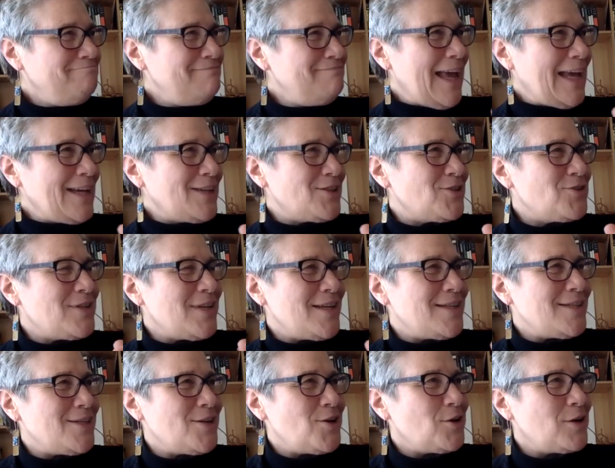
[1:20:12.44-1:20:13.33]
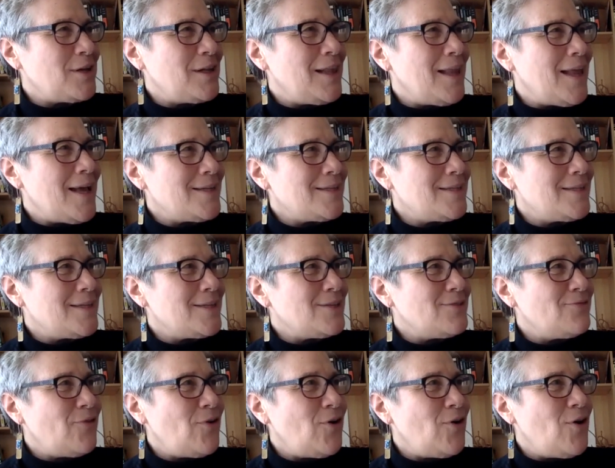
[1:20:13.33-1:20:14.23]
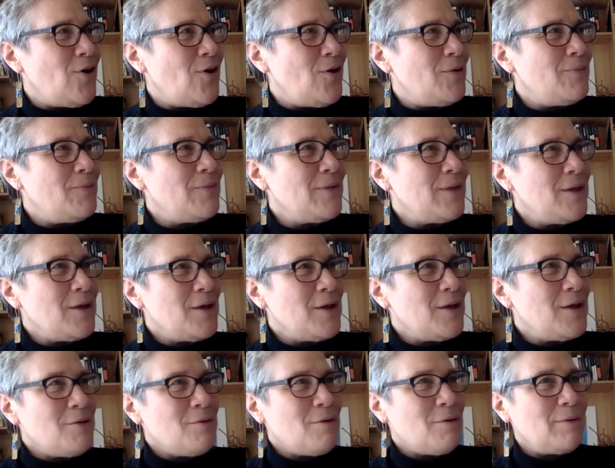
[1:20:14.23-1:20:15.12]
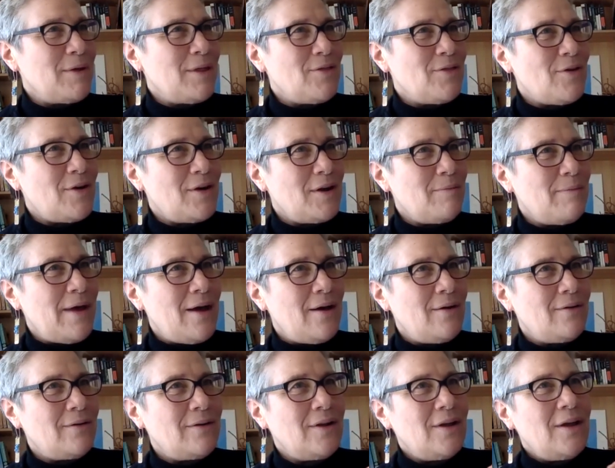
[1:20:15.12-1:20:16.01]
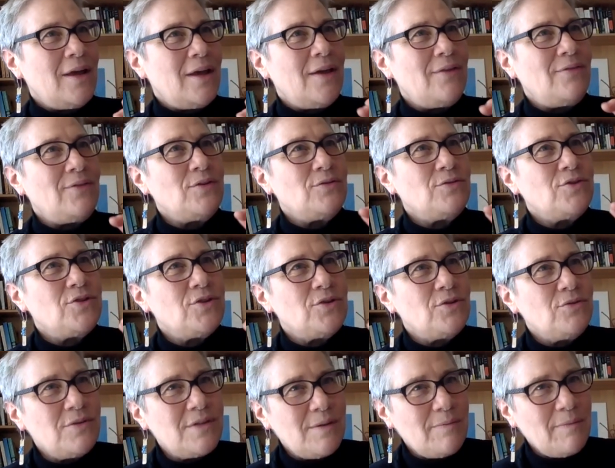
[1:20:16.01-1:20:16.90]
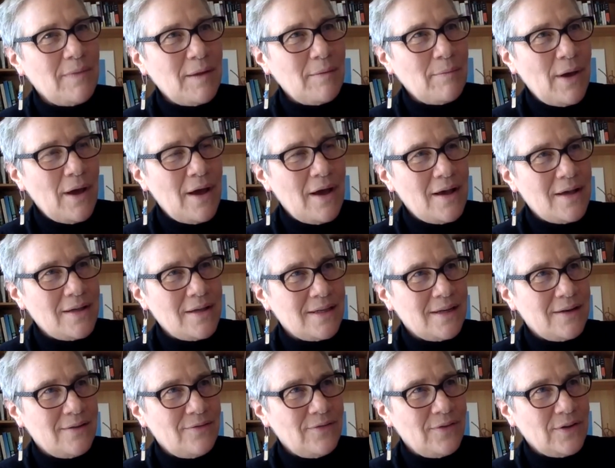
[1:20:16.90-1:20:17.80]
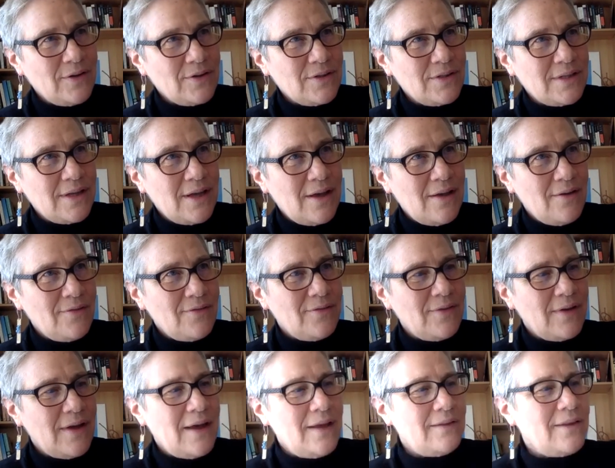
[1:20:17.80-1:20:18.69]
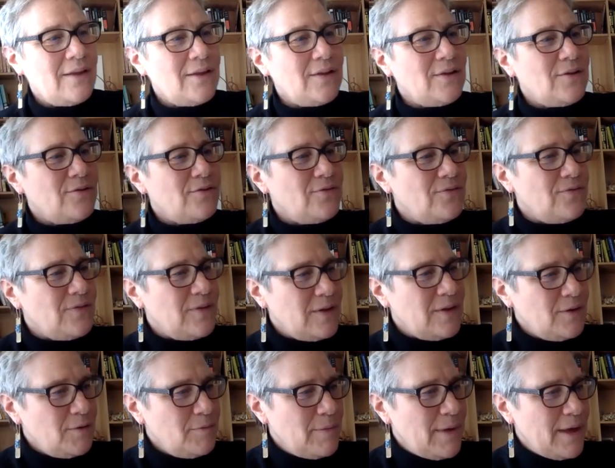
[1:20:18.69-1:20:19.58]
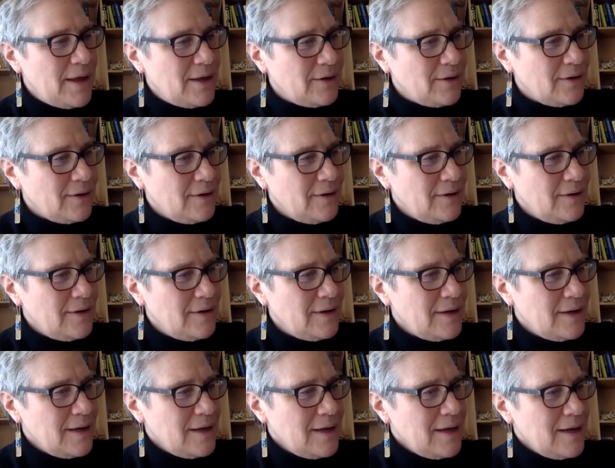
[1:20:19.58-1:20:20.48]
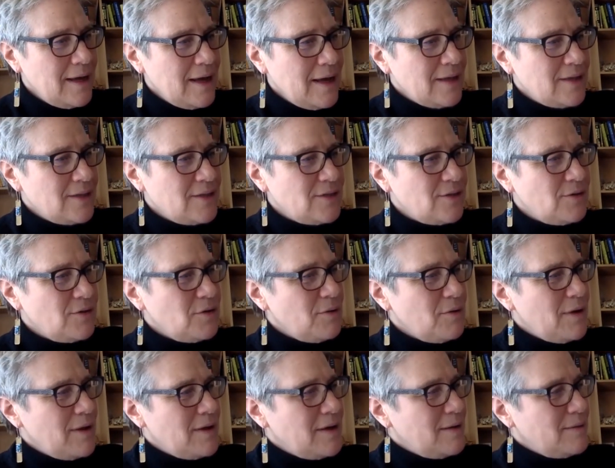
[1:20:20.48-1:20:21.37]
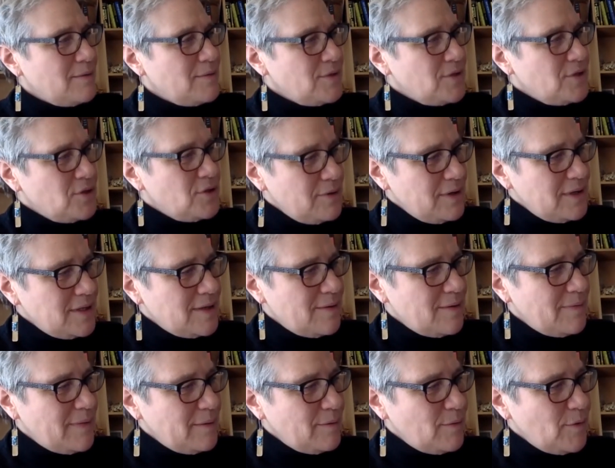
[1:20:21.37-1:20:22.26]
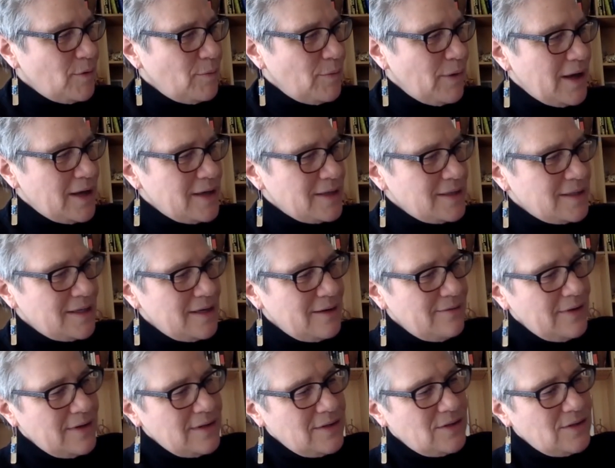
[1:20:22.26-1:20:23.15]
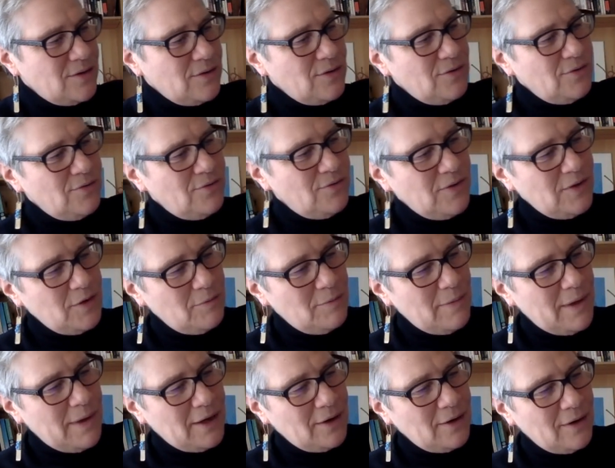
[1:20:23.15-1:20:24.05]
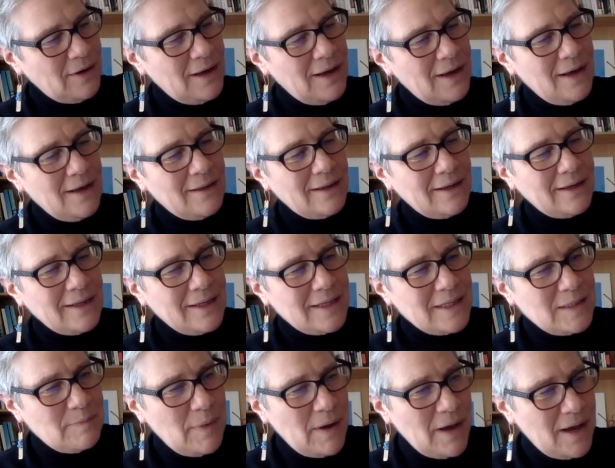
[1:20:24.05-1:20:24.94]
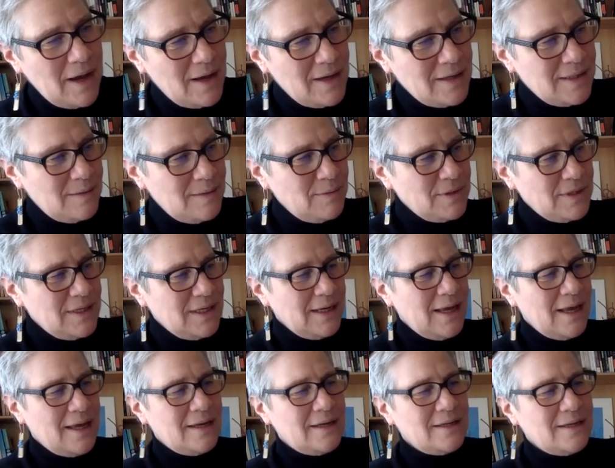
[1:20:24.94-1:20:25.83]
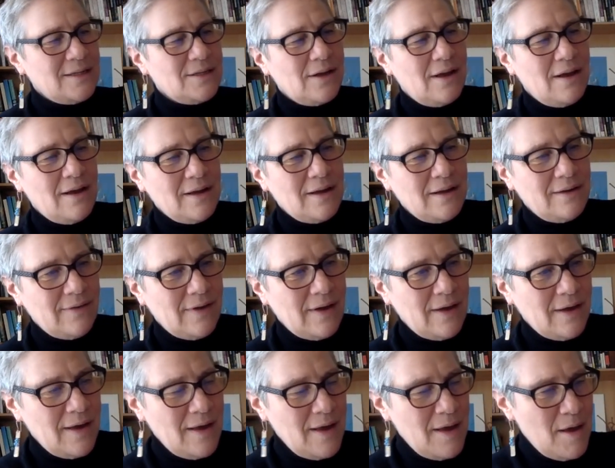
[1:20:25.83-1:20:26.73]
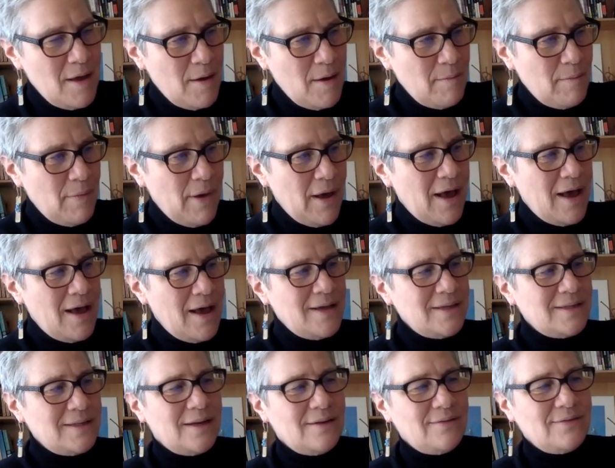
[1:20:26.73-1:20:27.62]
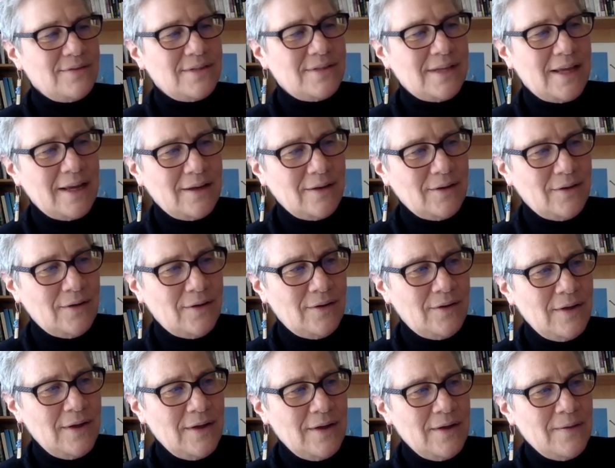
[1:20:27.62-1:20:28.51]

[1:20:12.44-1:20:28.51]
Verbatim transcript: exercise in our class this fall where we thought about if you do something positive for yourself and then you feel better, and so you end up doing something more positive, and so you feel better, like it is possible to get into kind of a positive cycle.